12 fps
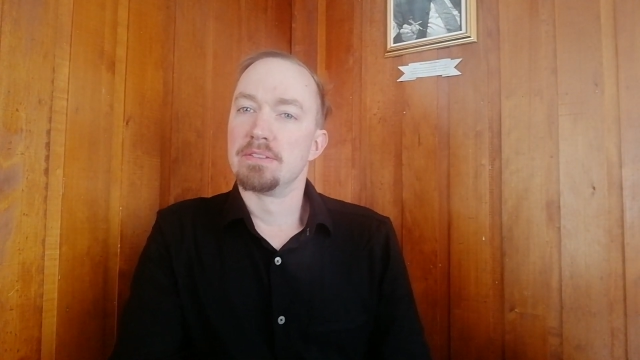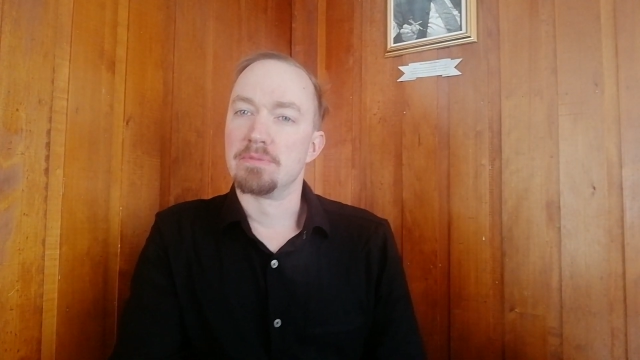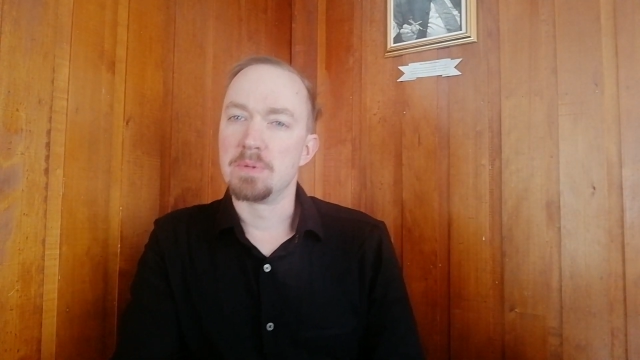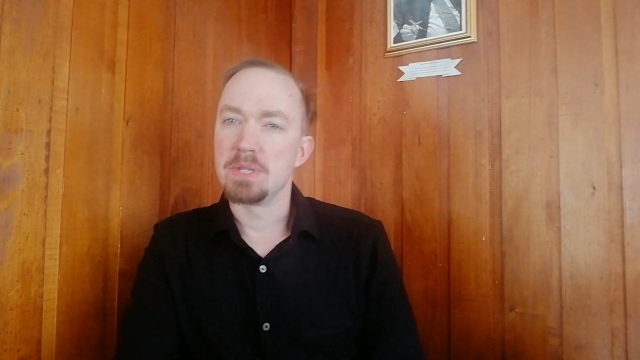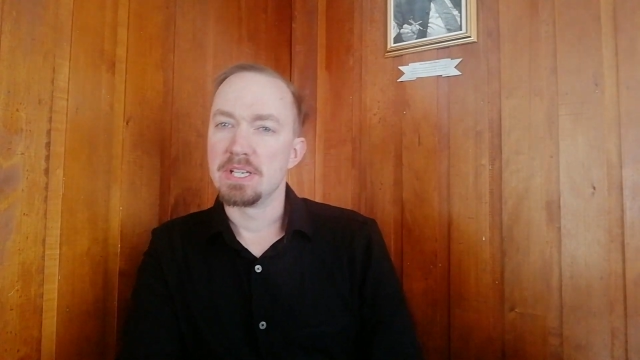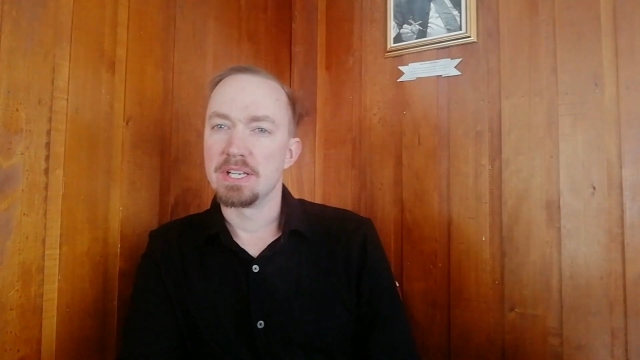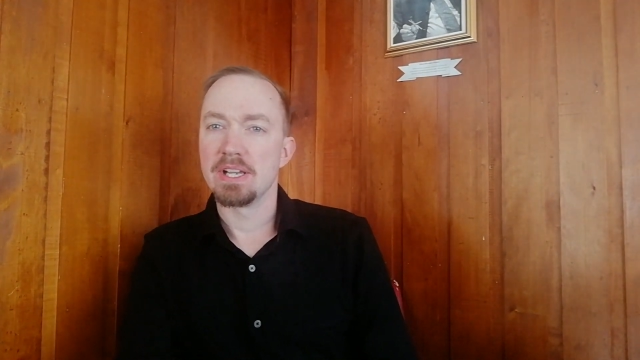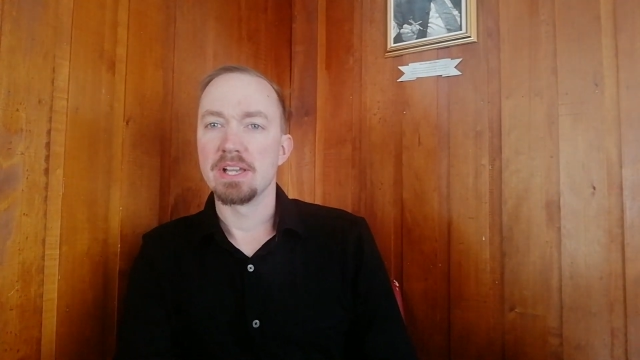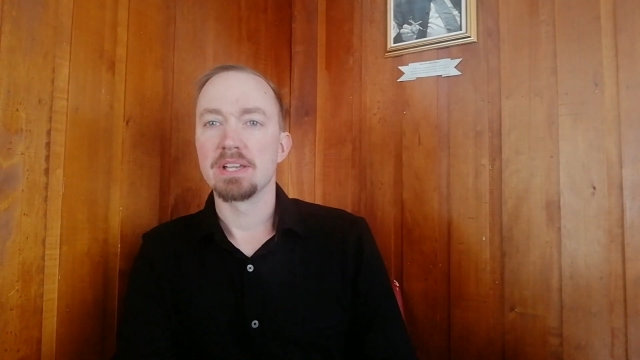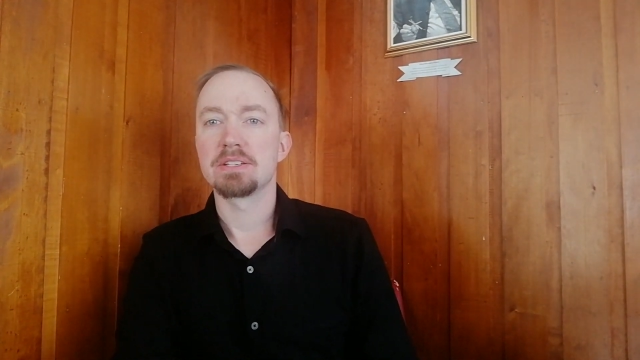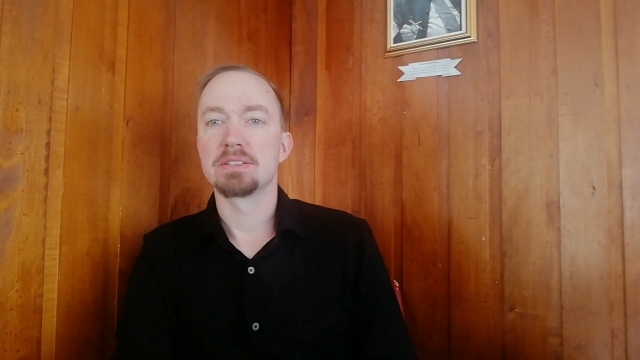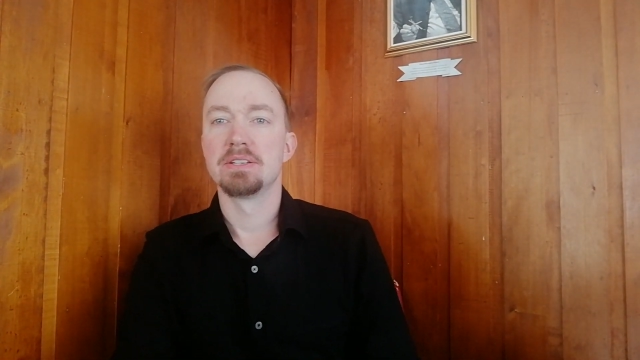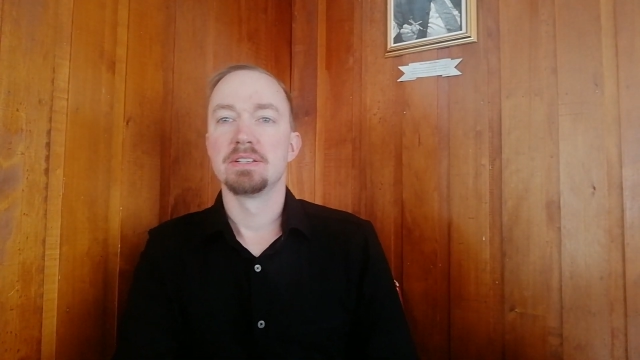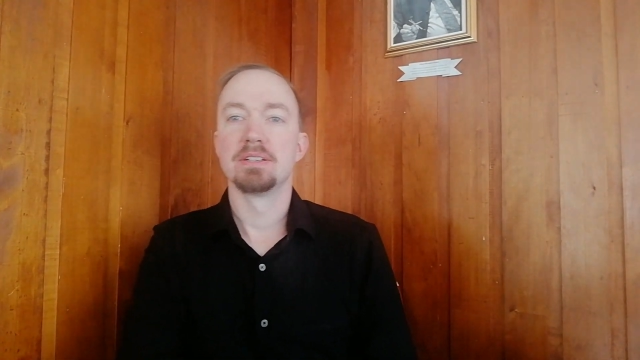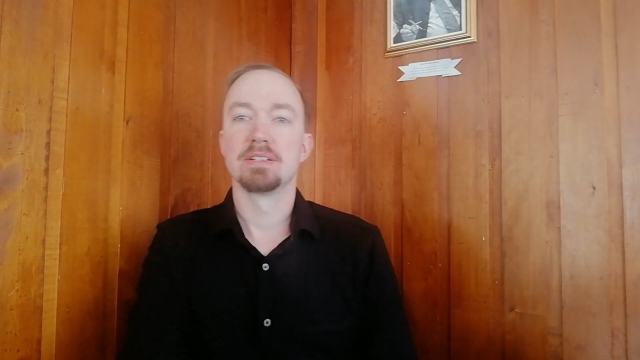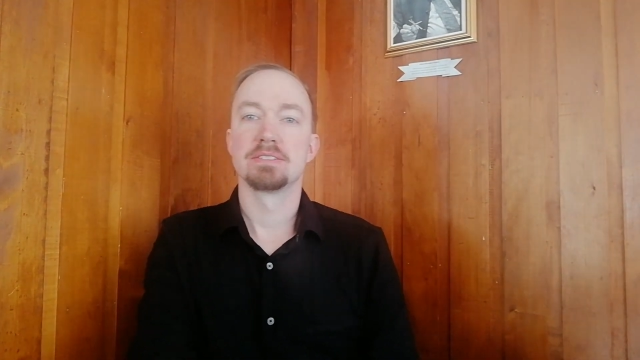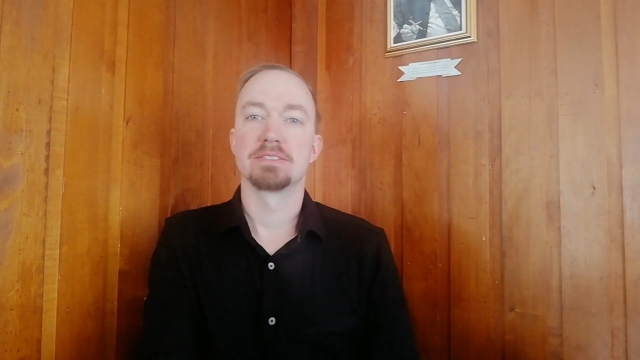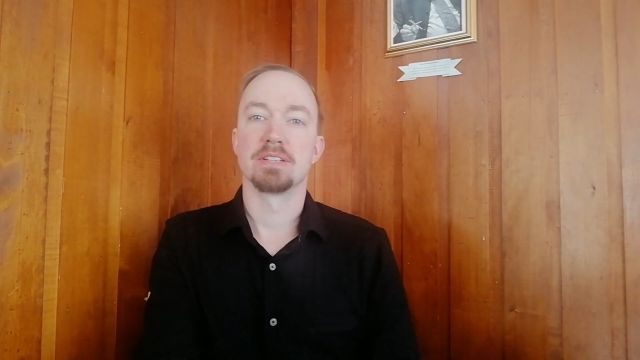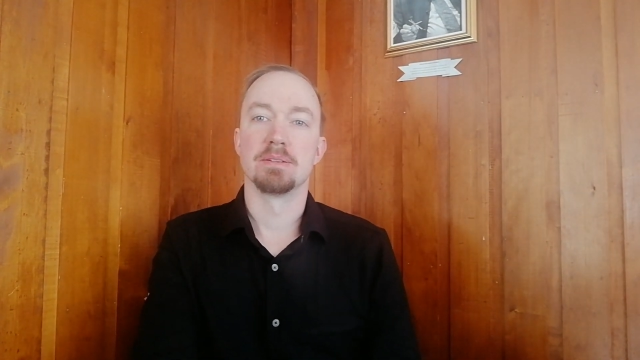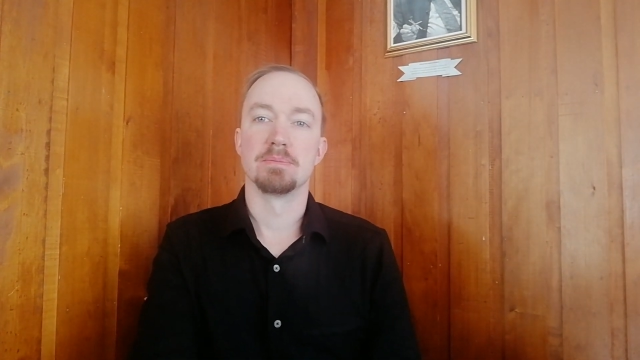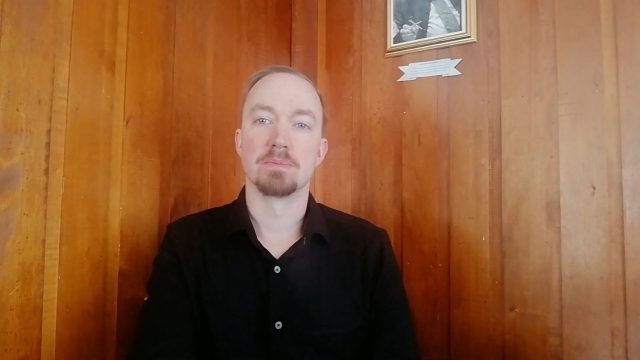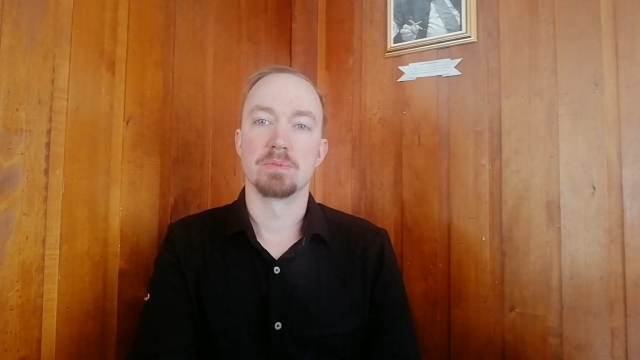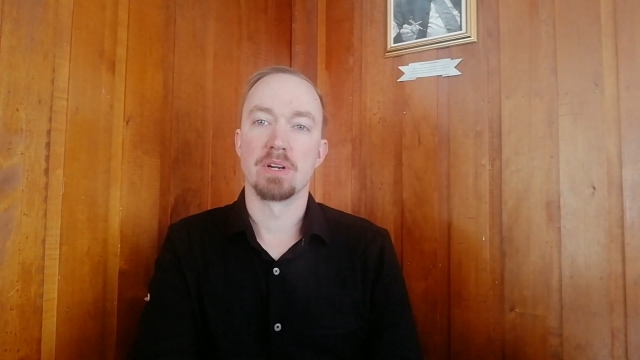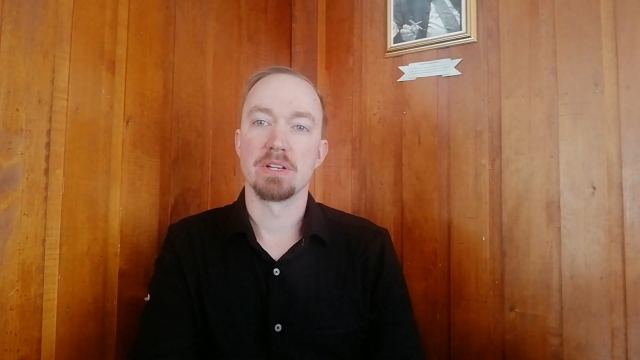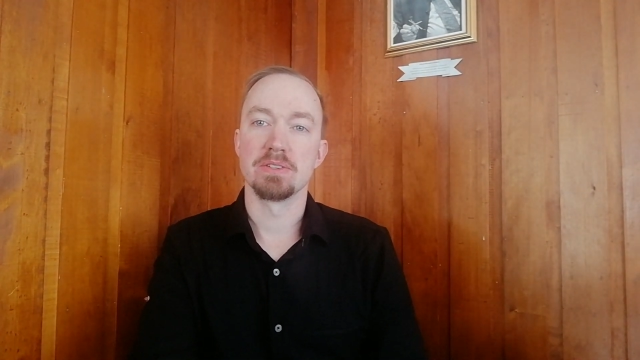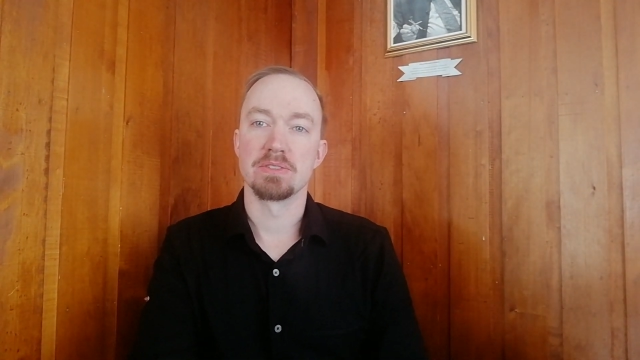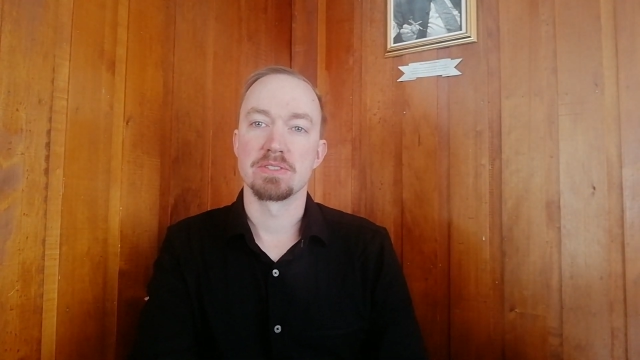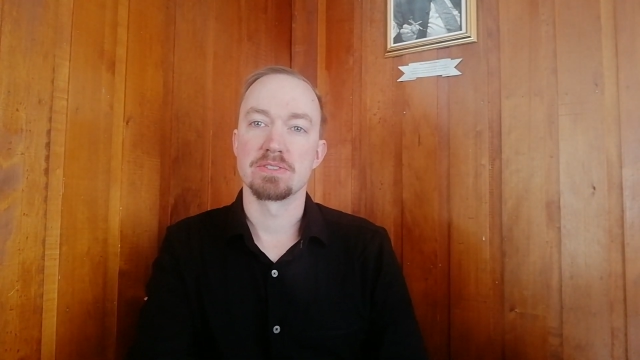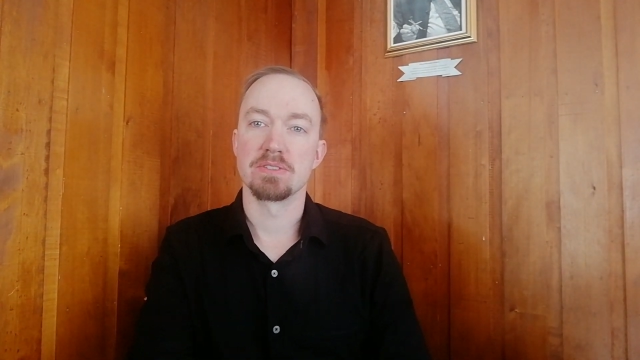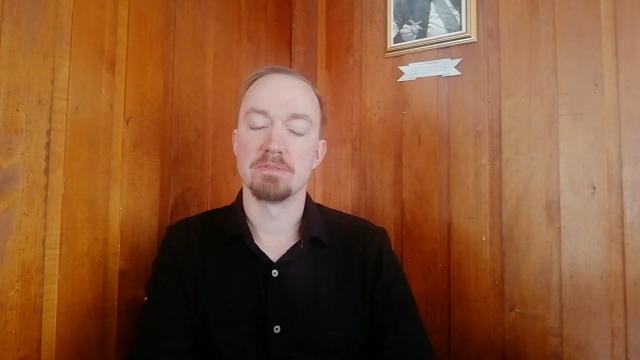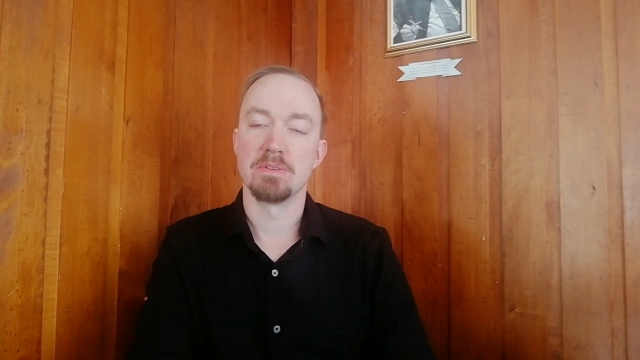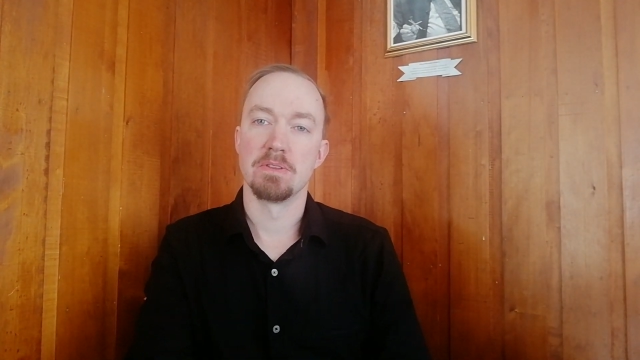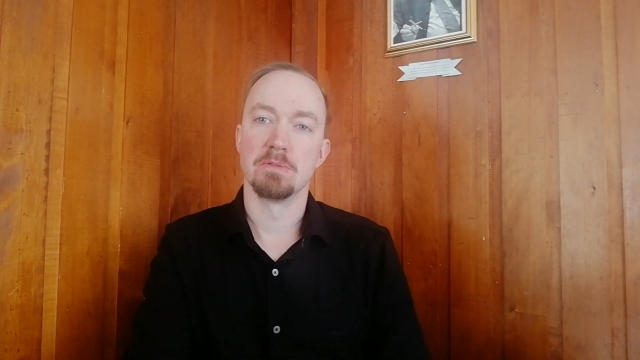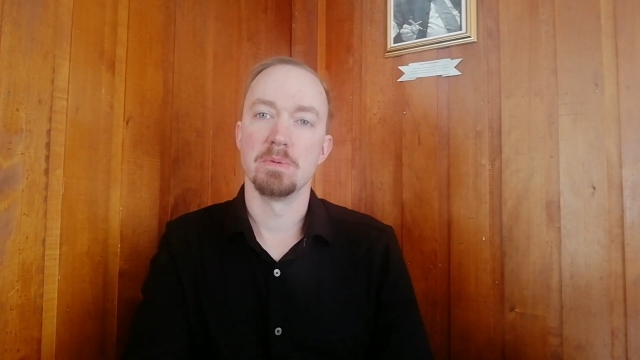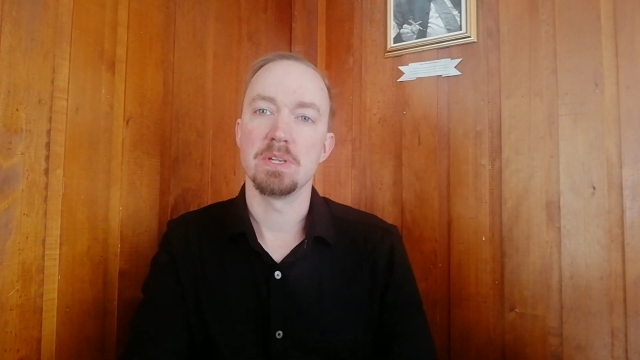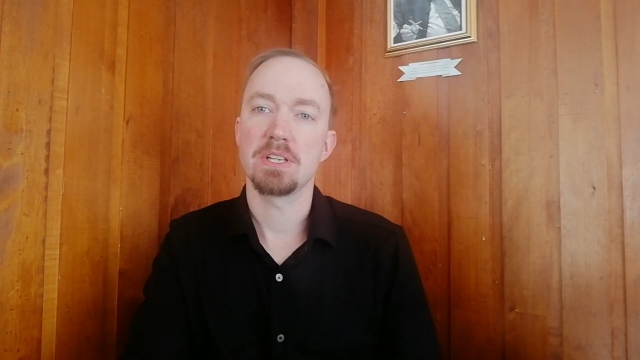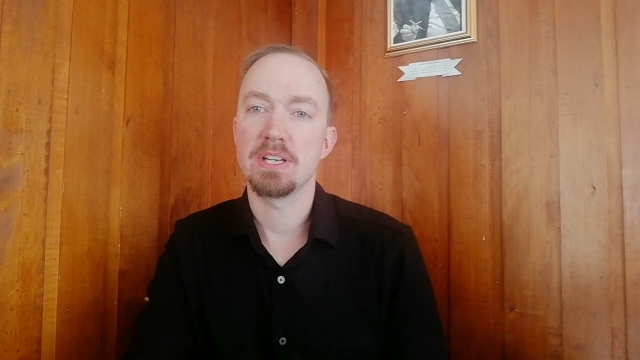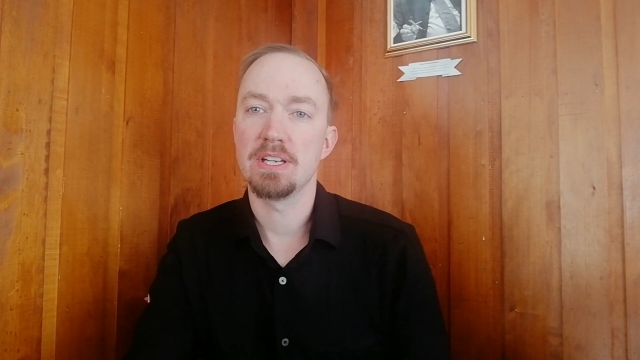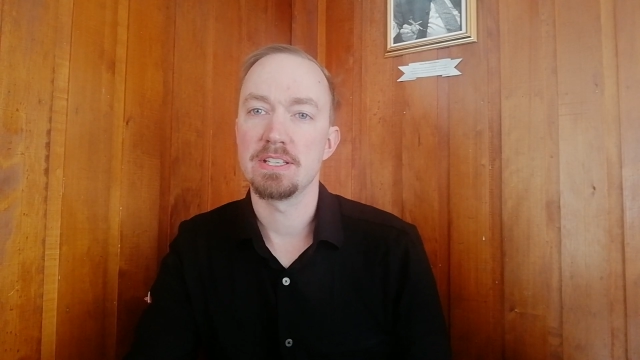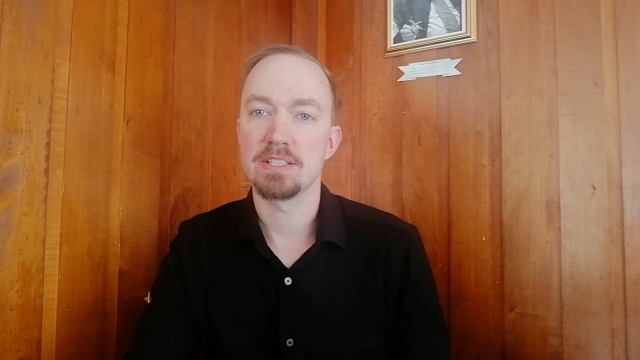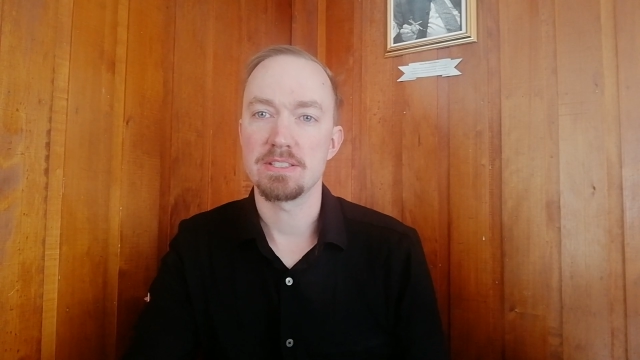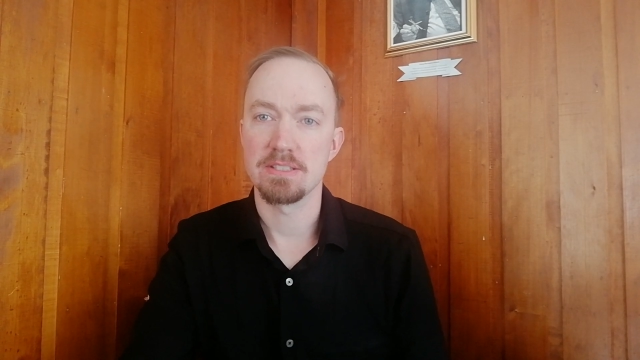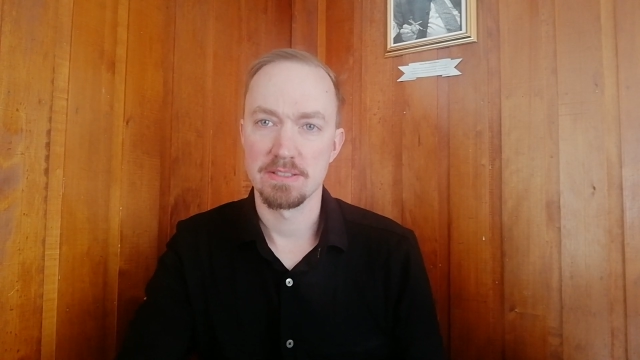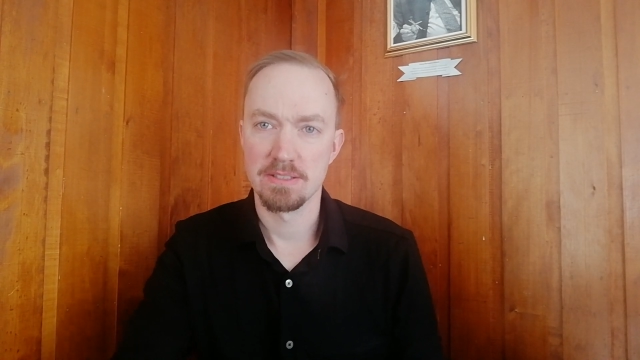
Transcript: we had some riots over the weekend.